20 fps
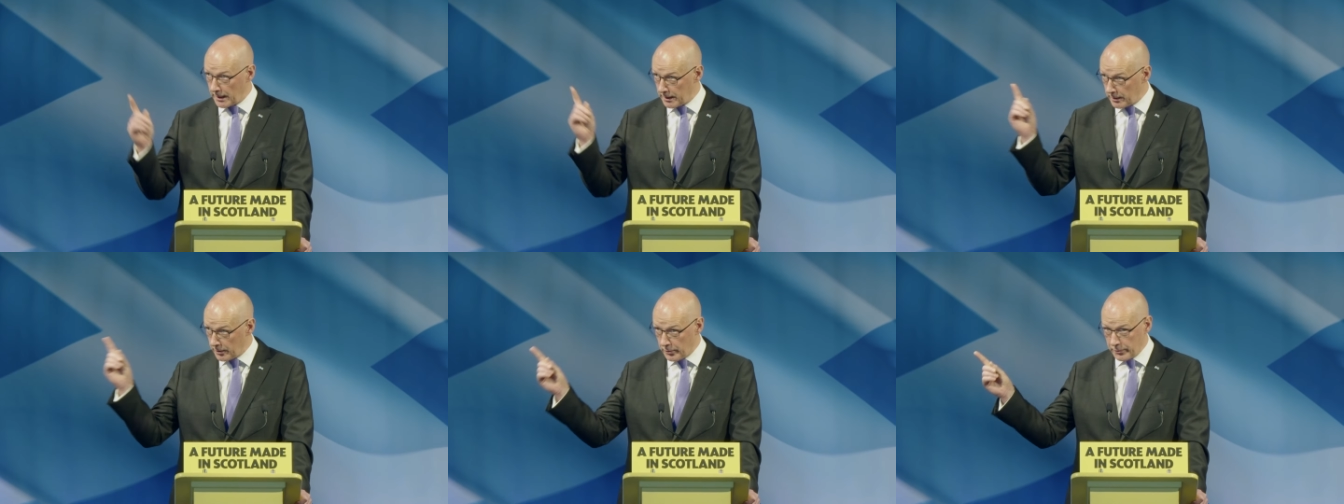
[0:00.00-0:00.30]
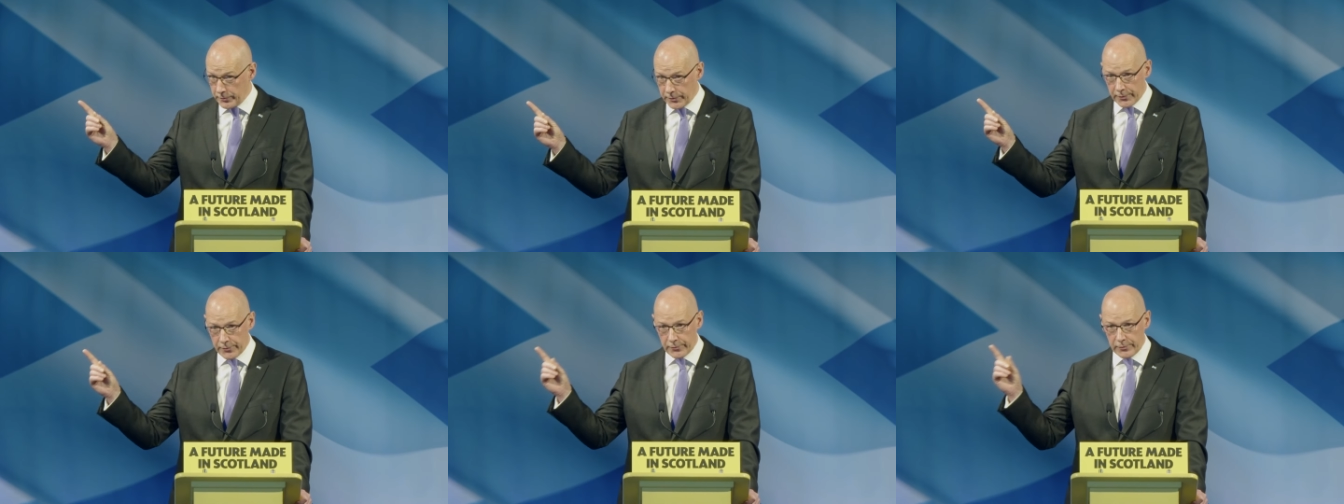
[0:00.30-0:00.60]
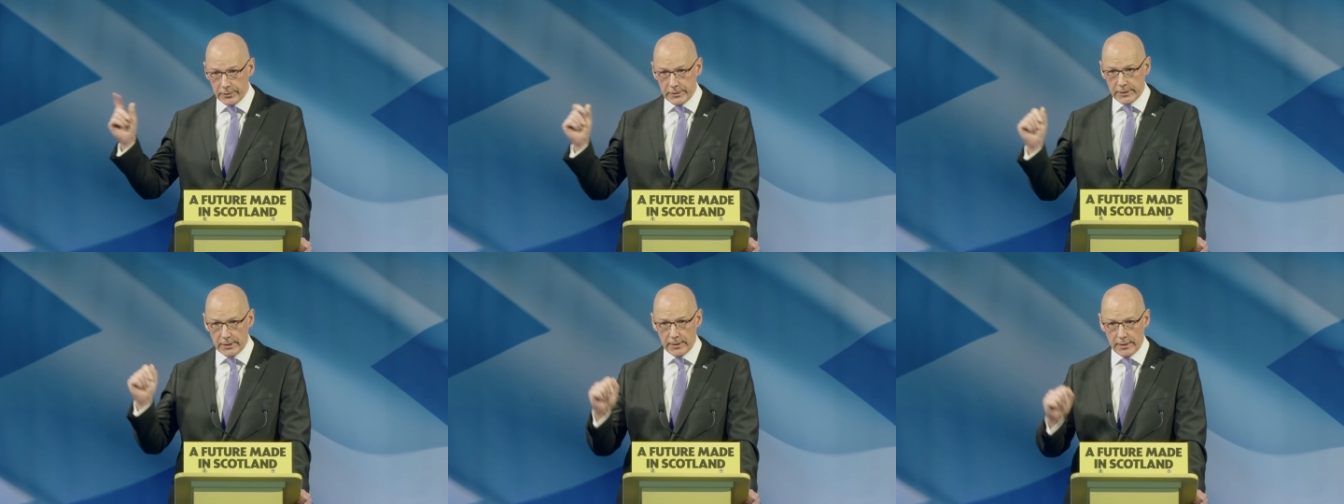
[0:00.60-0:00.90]
along the
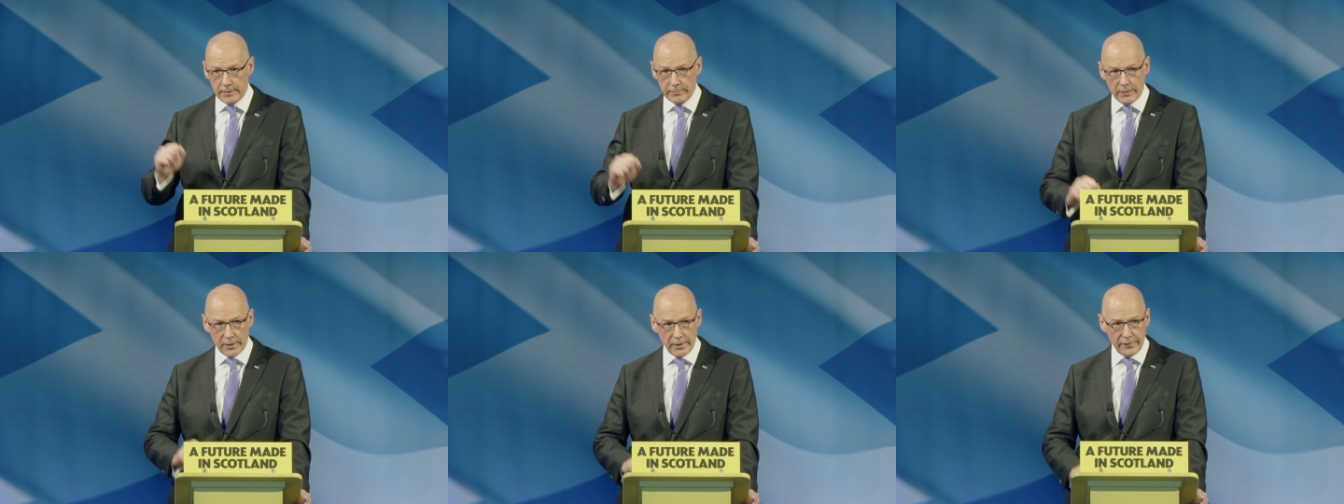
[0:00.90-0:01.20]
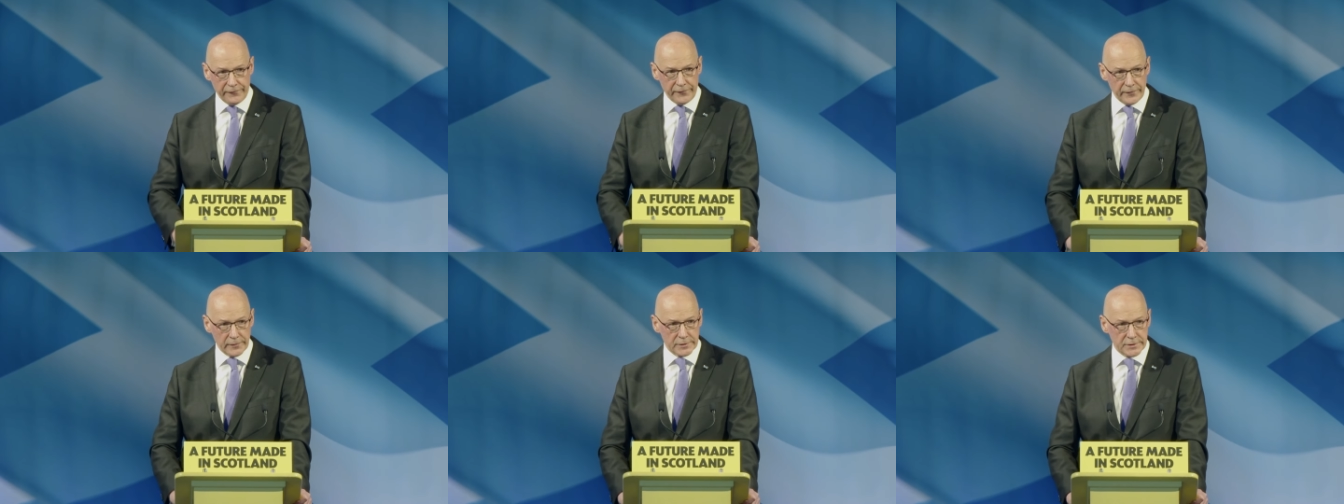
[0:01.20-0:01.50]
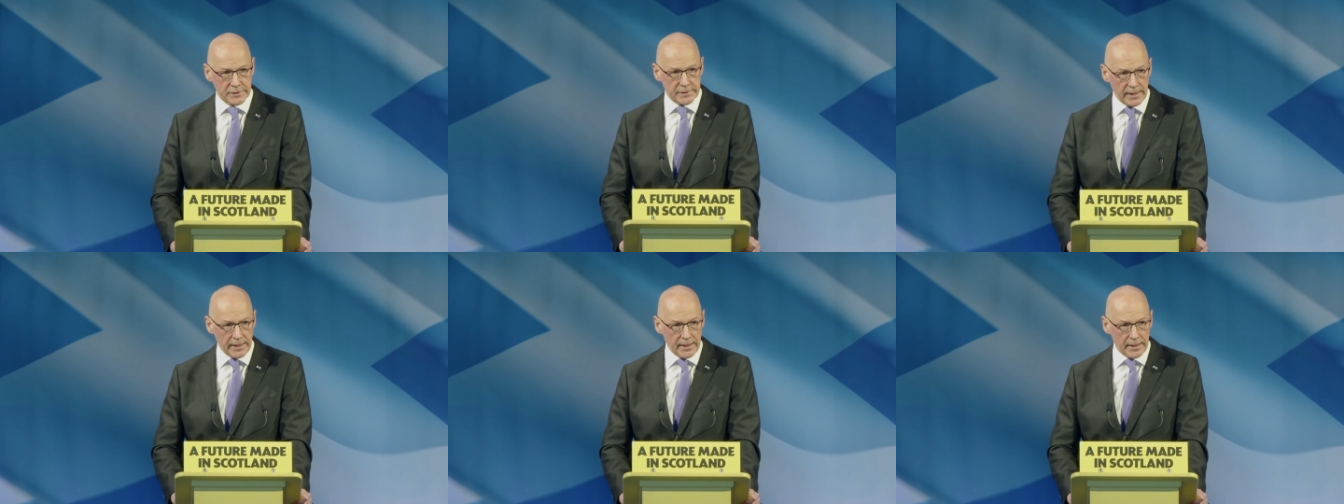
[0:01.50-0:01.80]
road at Murrayfield
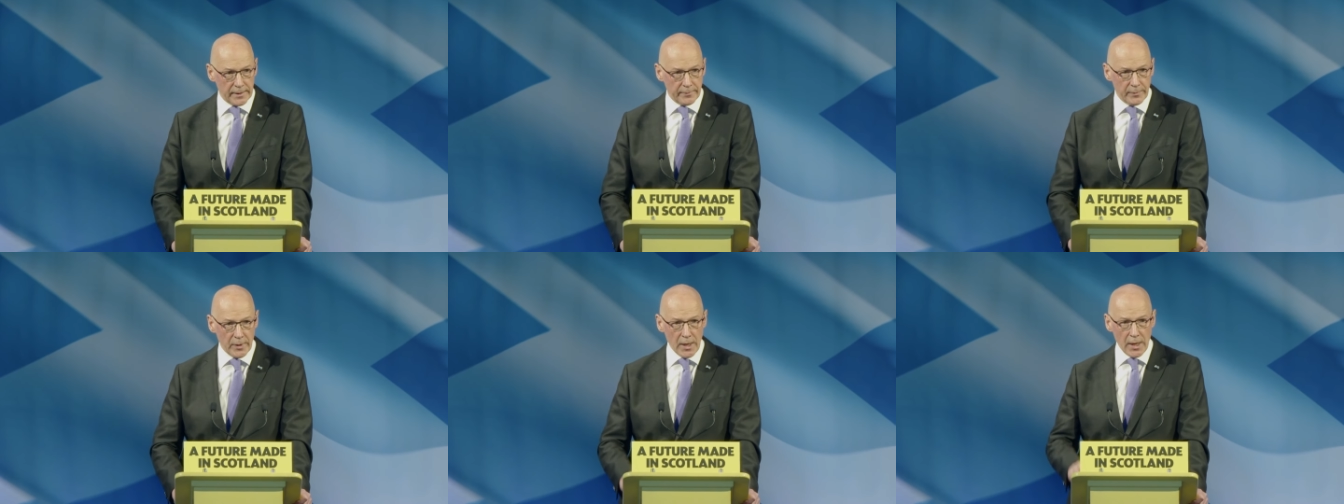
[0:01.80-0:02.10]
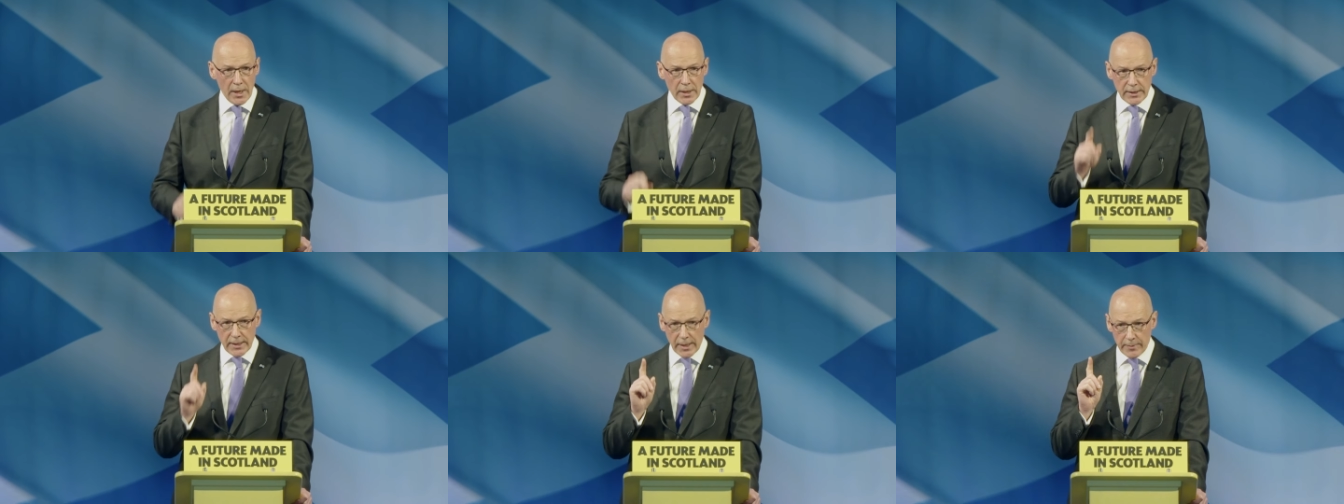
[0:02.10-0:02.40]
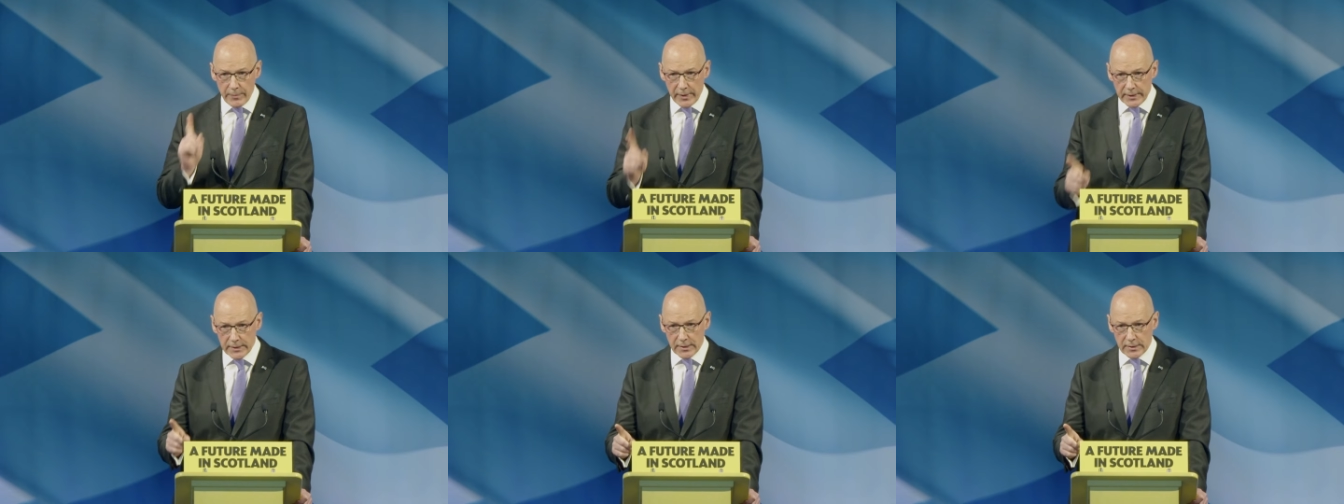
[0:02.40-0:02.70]
Stadium,
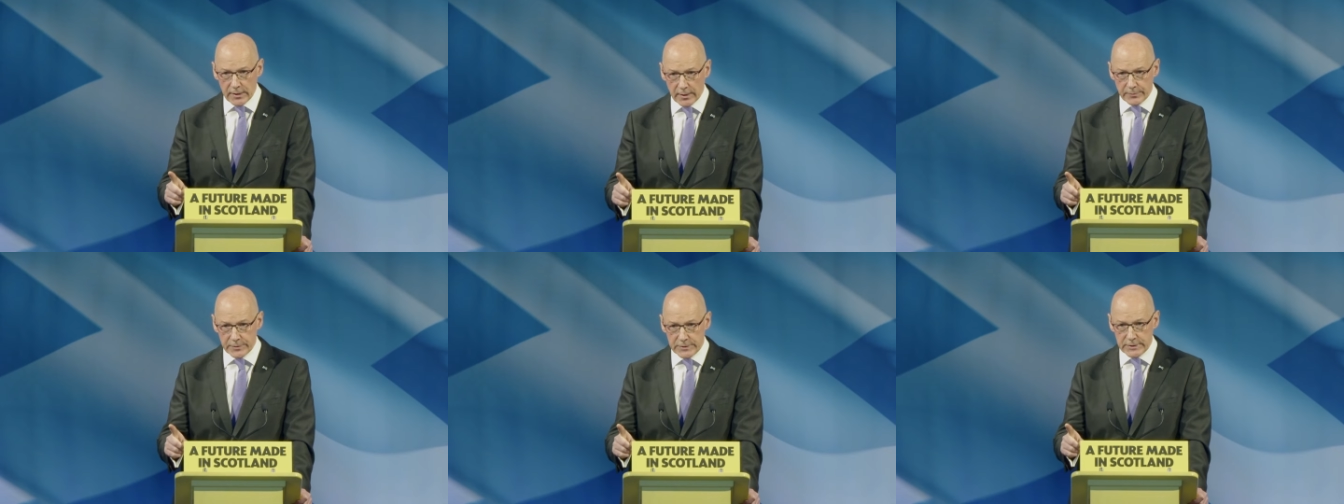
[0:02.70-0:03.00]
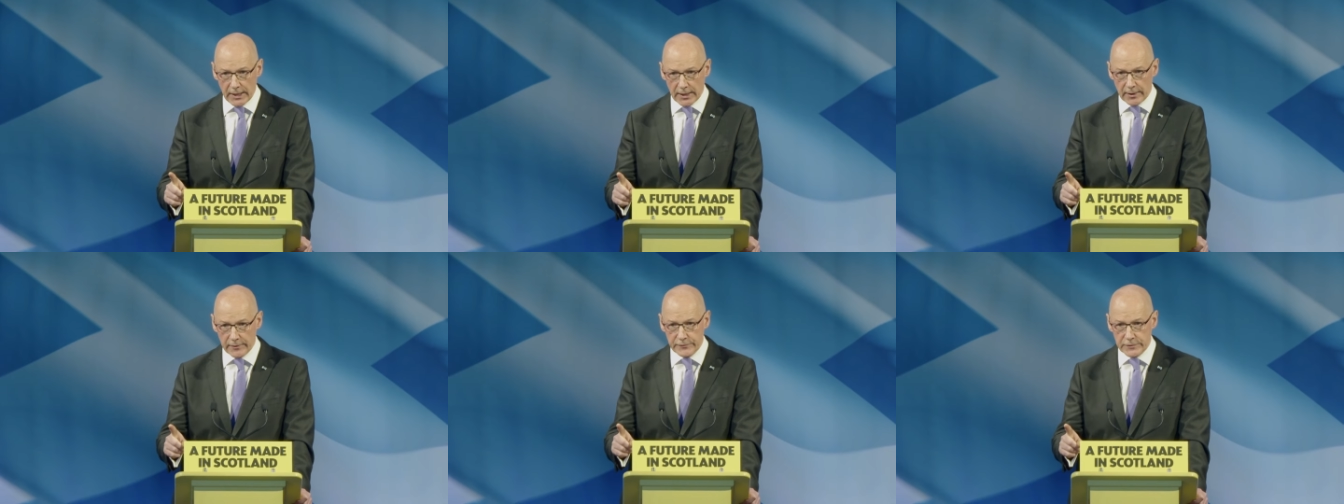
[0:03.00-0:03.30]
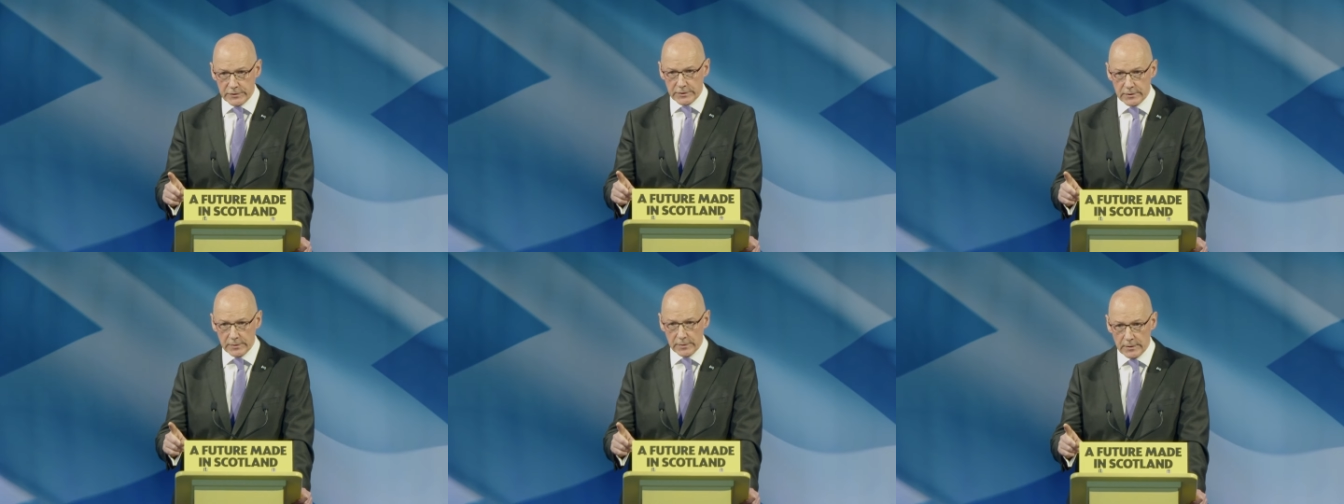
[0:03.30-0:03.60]
committed
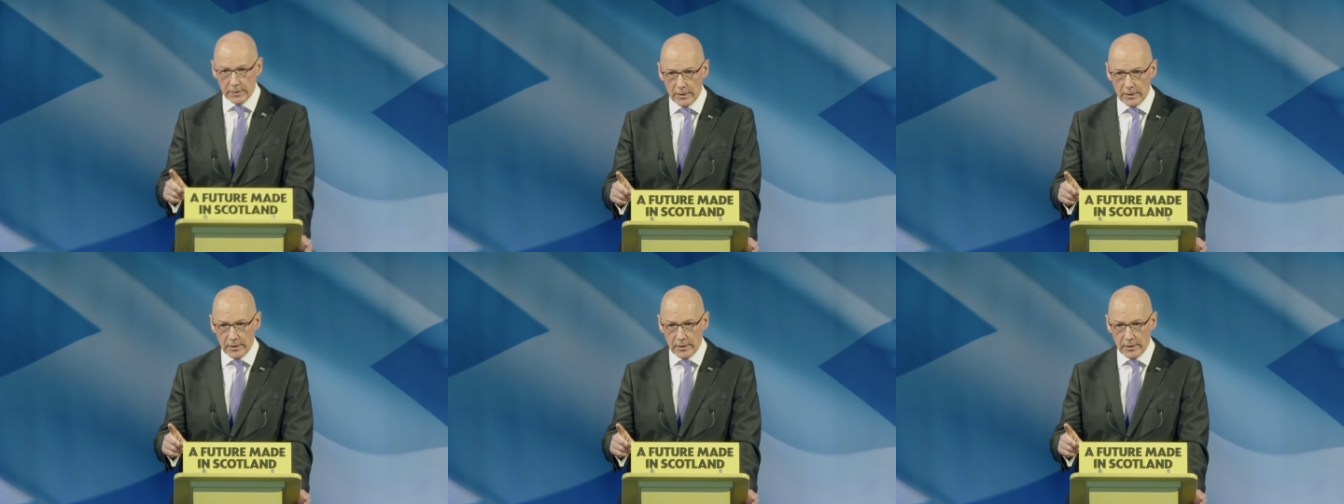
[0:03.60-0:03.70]
themselves